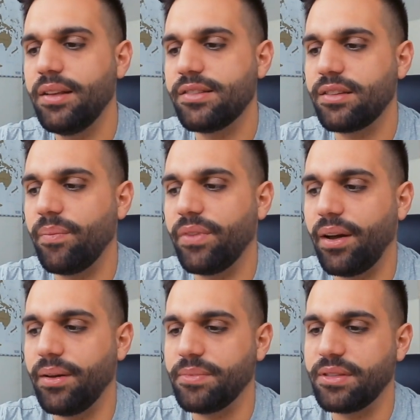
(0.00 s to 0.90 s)

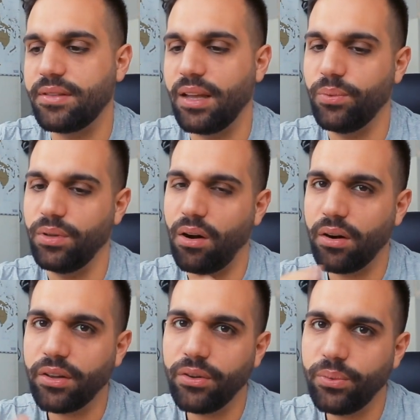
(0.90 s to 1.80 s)
Sometimes they will
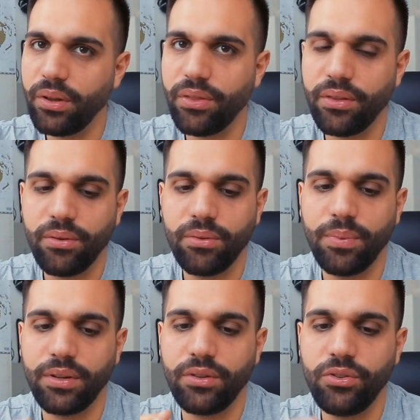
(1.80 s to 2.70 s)
argue with you,
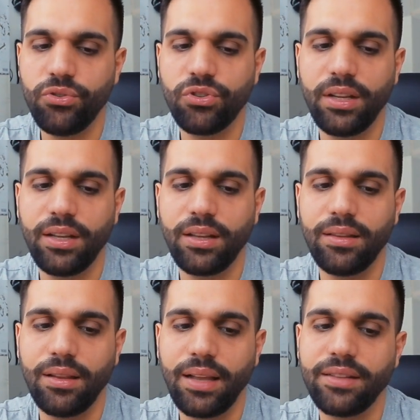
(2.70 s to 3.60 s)
but usually
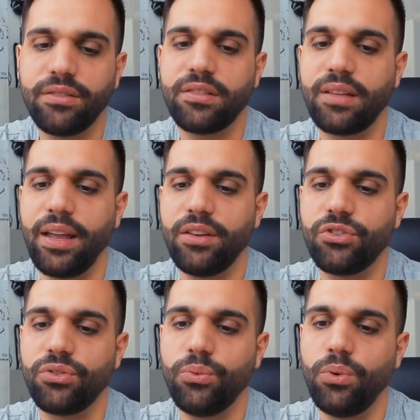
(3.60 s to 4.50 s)
the later
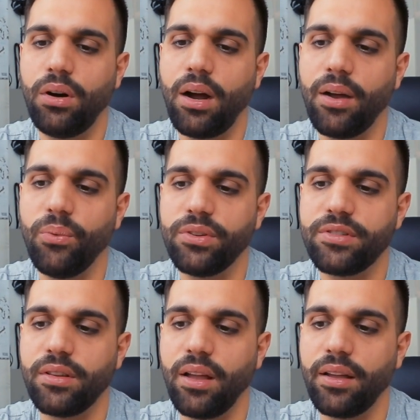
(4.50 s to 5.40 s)
stage where I
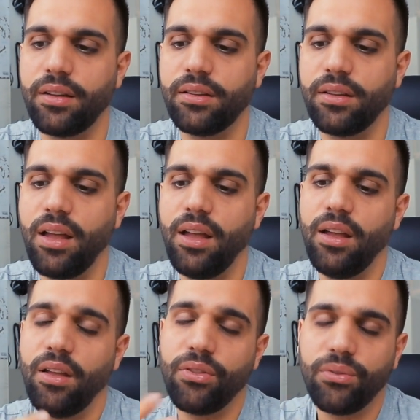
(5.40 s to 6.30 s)
was like
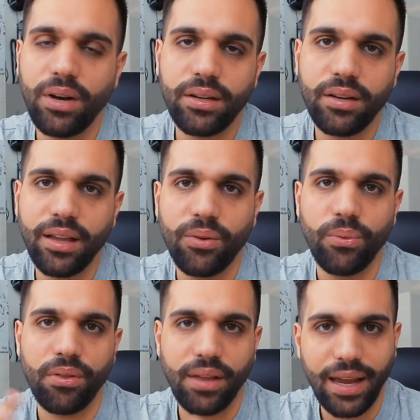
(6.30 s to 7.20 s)
threatening
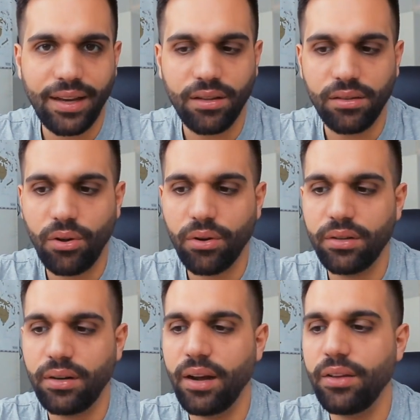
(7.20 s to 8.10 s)
with getting a
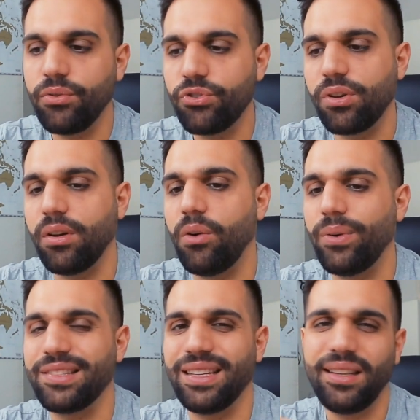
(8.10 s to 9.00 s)
lawyer, I usually
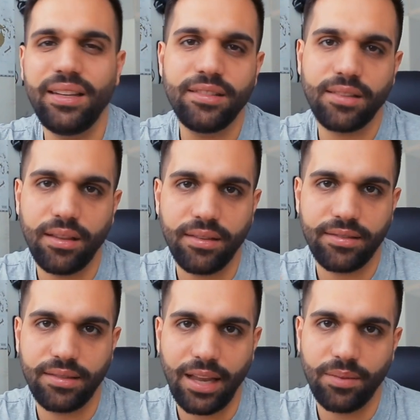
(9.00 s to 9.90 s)
always at least got the
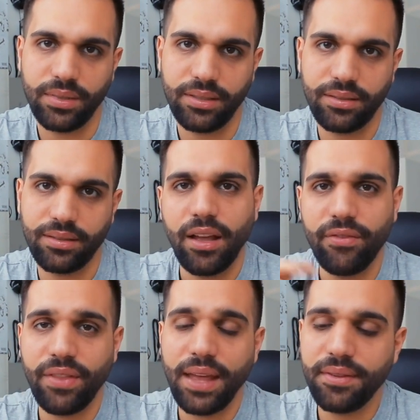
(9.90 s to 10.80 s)
statement.
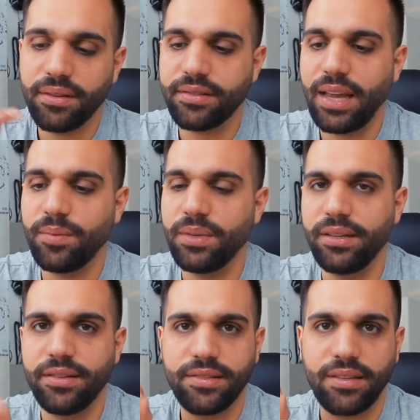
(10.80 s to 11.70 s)
If then the statement
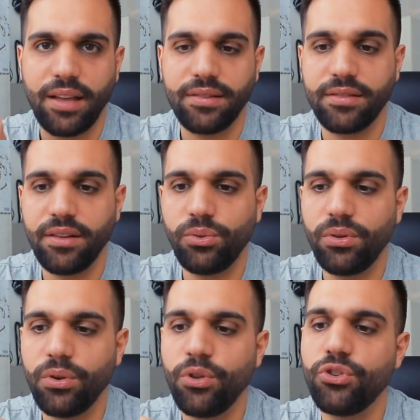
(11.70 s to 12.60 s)
is at
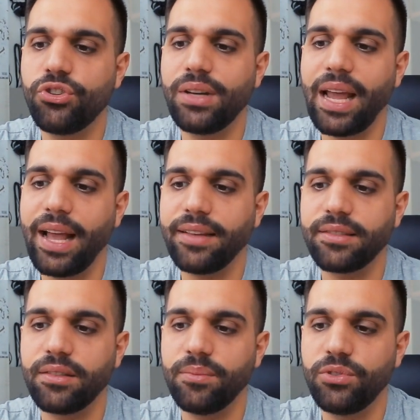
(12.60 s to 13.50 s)
zero, you should
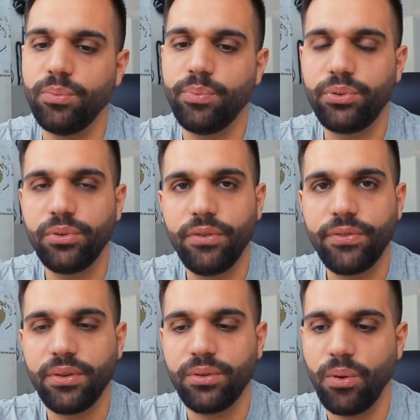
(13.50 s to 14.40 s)
ask them to
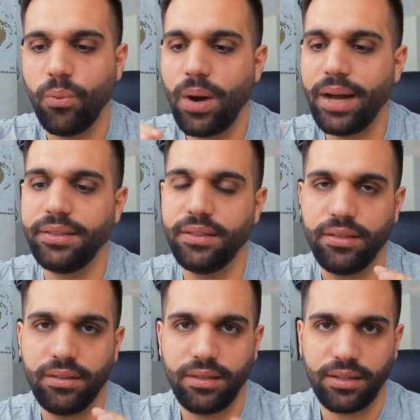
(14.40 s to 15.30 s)
prove you why they
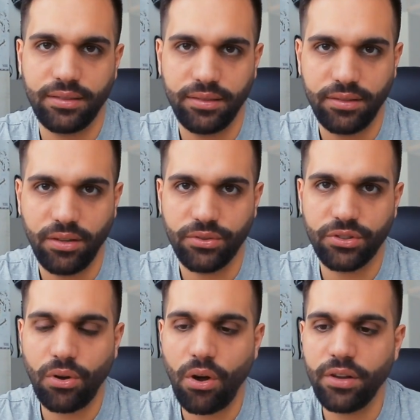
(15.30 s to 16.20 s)
deducted those
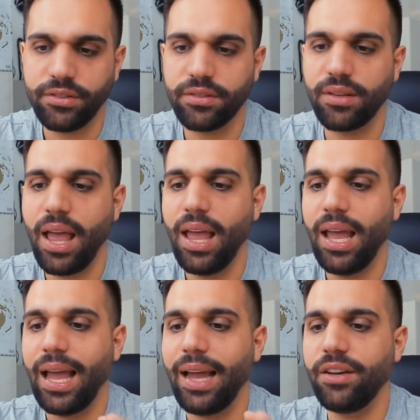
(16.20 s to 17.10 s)
costs
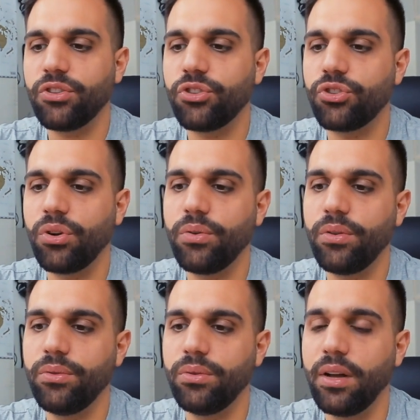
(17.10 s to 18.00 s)
and show
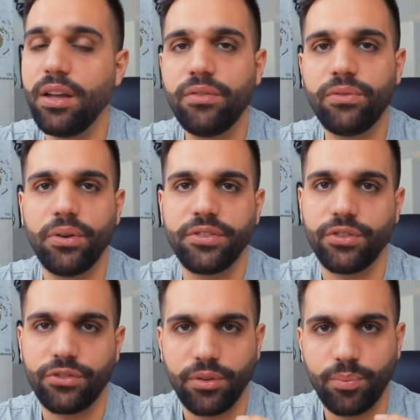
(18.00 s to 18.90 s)
you
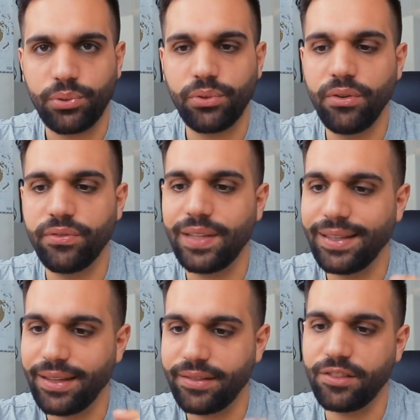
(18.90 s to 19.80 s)
invoices, a proof
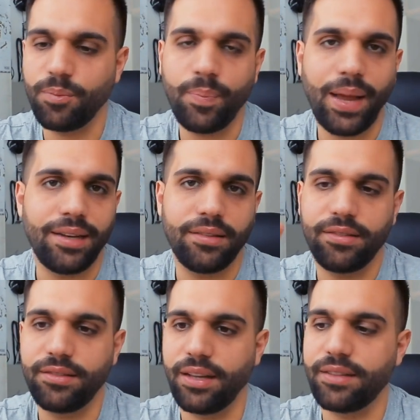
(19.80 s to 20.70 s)
that they spent
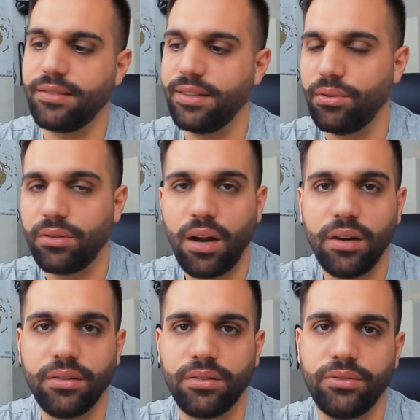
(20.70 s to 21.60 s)
60 or
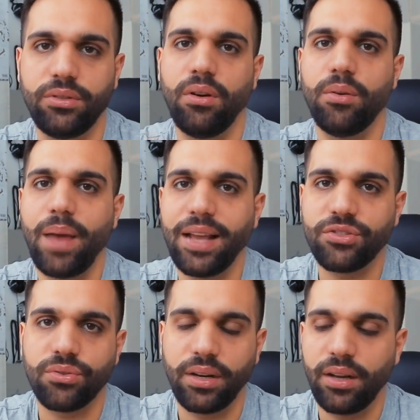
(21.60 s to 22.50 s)
100 euro on
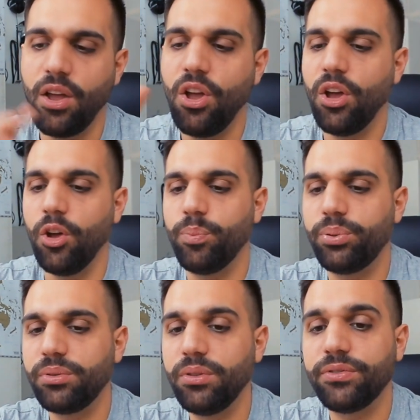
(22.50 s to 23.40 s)
mastering, a
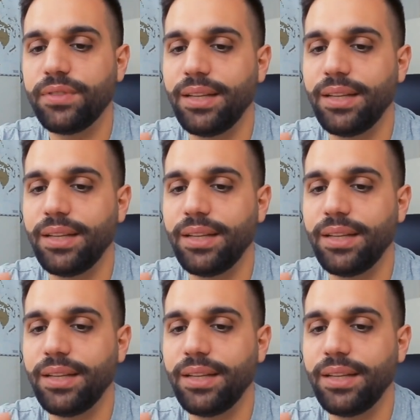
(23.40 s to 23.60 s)
proof